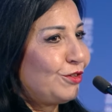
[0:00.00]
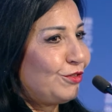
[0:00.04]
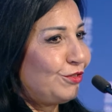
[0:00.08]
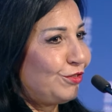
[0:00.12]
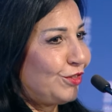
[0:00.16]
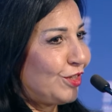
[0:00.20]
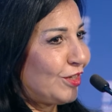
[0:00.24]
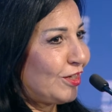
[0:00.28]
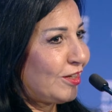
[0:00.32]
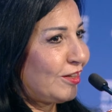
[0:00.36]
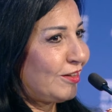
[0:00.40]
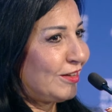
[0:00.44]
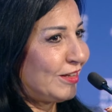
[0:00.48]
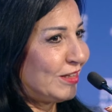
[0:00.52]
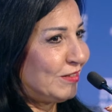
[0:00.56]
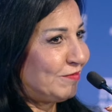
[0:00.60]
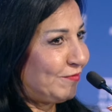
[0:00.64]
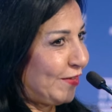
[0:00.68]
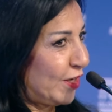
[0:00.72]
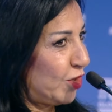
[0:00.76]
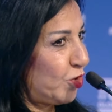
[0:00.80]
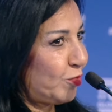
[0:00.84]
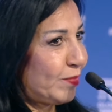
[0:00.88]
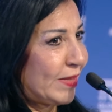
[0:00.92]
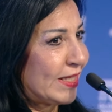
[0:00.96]
the
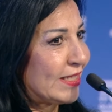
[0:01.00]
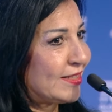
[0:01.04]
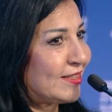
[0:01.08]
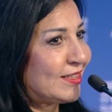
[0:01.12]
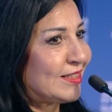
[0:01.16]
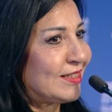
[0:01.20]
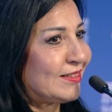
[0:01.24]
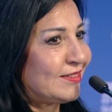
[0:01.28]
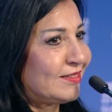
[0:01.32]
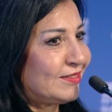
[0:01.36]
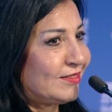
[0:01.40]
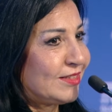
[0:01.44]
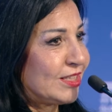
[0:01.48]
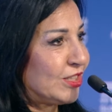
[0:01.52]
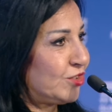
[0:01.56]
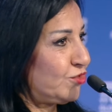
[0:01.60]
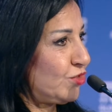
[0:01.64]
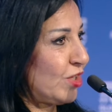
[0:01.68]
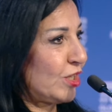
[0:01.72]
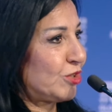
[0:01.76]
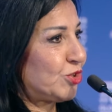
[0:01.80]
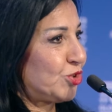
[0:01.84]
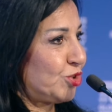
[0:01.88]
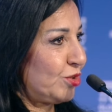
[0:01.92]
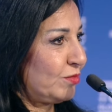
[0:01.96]
environmental
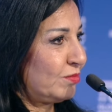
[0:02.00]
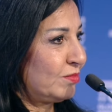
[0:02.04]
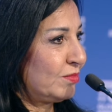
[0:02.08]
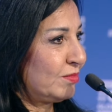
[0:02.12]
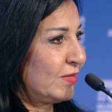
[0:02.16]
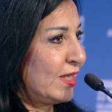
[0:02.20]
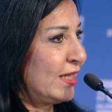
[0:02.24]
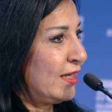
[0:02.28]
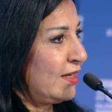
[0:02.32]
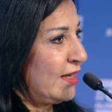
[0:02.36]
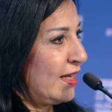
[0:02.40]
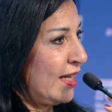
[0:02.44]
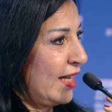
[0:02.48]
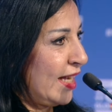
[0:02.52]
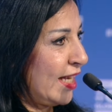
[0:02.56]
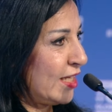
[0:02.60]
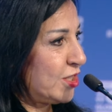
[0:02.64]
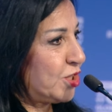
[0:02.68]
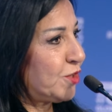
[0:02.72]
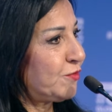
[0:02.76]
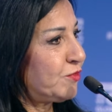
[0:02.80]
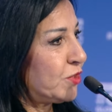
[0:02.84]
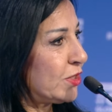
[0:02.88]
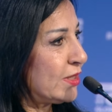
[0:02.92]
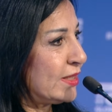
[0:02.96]
destruction.
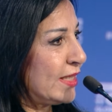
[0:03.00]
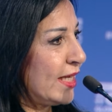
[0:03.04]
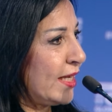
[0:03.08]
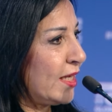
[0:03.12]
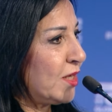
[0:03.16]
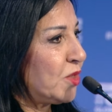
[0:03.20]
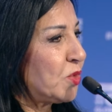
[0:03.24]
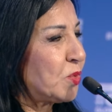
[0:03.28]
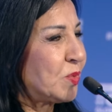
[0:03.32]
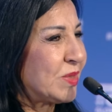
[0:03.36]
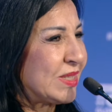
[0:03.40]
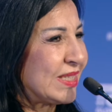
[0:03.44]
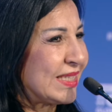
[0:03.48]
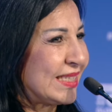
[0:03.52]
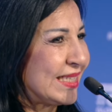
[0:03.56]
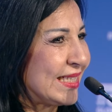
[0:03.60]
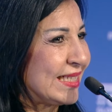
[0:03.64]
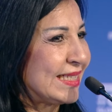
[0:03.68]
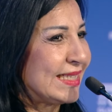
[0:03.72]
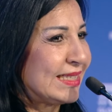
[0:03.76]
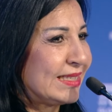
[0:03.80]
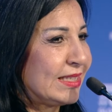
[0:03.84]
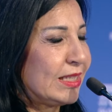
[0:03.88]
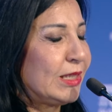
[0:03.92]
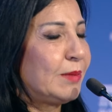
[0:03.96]
As of today, we still
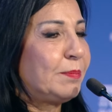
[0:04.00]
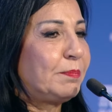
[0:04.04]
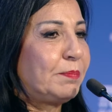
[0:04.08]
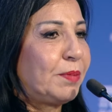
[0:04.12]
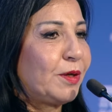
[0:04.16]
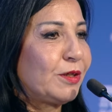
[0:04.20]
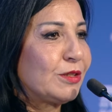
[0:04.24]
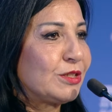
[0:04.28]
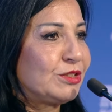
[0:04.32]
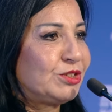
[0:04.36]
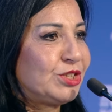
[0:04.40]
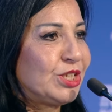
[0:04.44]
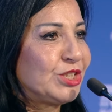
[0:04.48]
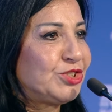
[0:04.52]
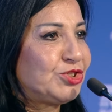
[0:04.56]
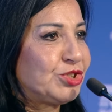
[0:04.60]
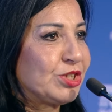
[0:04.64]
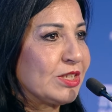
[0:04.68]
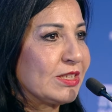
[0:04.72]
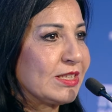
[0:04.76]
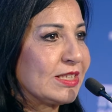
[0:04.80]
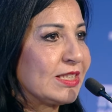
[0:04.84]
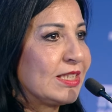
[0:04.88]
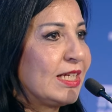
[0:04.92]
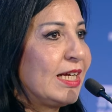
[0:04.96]
see
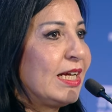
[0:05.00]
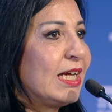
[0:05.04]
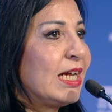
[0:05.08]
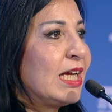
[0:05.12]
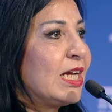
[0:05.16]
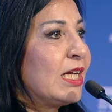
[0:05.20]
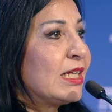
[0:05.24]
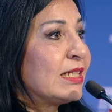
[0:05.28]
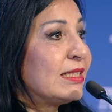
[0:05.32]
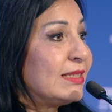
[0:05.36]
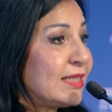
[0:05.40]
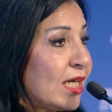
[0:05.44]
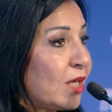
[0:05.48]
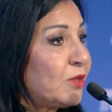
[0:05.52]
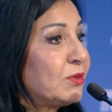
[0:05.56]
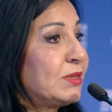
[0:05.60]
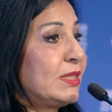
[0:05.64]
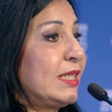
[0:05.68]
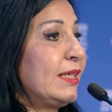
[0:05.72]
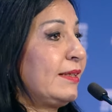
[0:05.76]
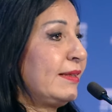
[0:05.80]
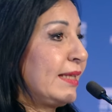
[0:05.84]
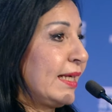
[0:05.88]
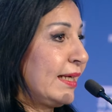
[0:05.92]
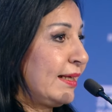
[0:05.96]
politicians
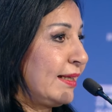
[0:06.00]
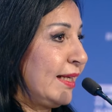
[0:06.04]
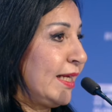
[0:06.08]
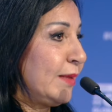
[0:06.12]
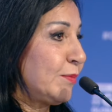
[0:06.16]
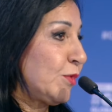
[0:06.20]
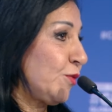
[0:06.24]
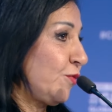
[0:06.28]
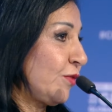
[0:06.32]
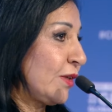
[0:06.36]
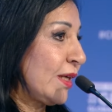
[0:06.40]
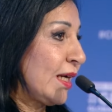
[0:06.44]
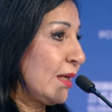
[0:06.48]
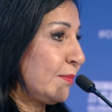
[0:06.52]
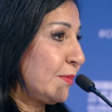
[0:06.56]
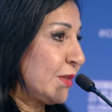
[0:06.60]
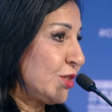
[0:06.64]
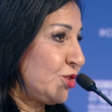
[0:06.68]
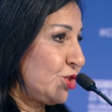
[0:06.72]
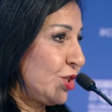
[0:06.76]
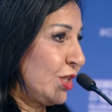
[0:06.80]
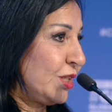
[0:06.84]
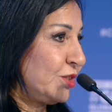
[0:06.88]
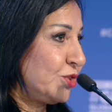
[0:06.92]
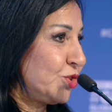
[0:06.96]
doubting the claim of climate
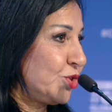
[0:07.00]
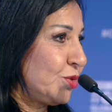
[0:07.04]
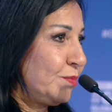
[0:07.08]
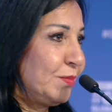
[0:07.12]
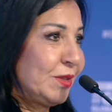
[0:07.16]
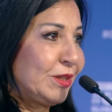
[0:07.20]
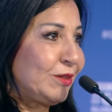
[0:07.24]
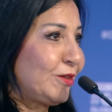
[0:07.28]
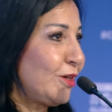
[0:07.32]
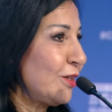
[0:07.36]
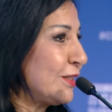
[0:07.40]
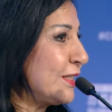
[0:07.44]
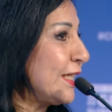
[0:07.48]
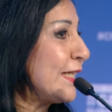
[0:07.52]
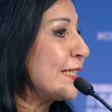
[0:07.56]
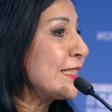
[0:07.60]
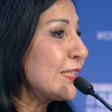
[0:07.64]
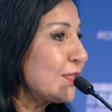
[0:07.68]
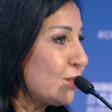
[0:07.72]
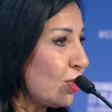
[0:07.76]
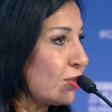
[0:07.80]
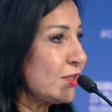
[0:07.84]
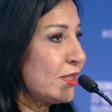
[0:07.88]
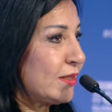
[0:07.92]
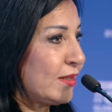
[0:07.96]
change because it's
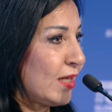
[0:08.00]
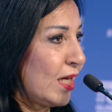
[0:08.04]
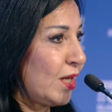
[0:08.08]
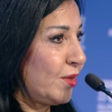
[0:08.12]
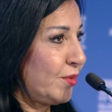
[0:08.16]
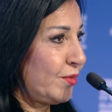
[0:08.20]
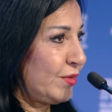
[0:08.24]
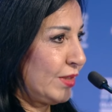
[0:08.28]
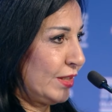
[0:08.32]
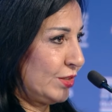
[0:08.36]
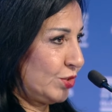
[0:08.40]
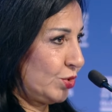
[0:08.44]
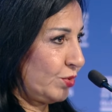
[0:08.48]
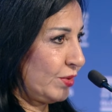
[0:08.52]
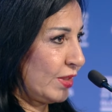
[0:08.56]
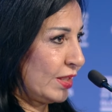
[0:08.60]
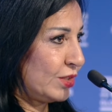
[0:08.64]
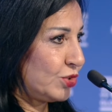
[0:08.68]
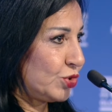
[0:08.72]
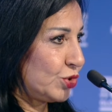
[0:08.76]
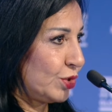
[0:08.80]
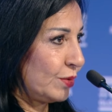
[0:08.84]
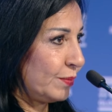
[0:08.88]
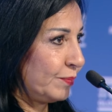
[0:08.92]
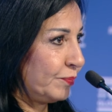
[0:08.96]
not in our
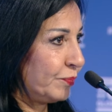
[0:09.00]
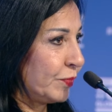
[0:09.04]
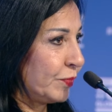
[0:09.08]
education.